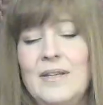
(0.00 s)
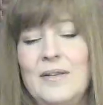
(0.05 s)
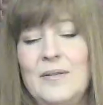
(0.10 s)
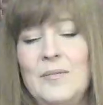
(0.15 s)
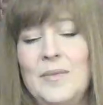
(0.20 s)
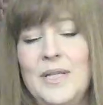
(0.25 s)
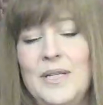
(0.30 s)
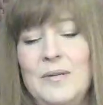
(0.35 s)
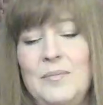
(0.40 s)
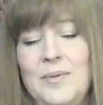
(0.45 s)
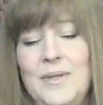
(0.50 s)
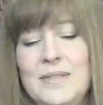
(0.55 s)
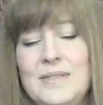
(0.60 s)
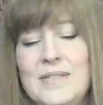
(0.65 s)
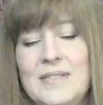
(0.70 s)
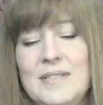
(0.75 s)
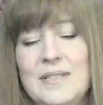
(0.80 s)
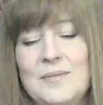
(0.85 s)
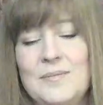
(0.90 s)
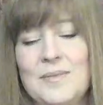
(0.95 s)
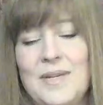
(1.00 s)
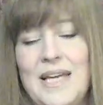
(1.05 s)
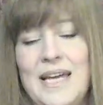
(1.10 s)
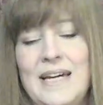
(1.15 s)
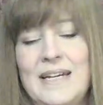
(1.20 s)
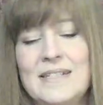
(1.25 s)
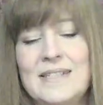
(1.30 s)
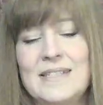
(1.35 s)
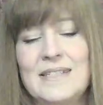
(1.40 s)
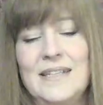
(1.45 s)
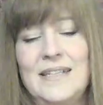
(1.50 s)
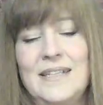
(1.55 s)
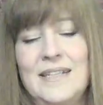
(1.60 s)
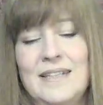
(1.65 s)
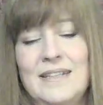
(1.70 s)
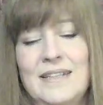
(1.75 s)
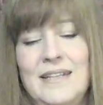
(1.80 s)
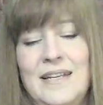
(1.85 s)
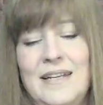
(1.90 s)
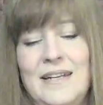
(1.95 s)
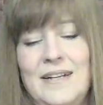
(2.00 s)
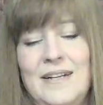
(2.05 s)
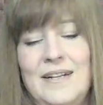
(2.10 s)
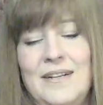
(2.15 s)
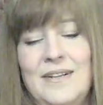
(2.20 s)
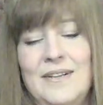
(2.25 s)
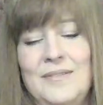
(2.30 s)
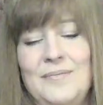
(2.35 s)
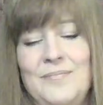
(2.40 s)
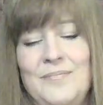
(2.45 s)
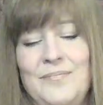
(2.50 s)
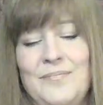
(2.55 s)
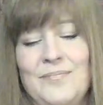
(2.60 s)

There may have been some gaslighting there,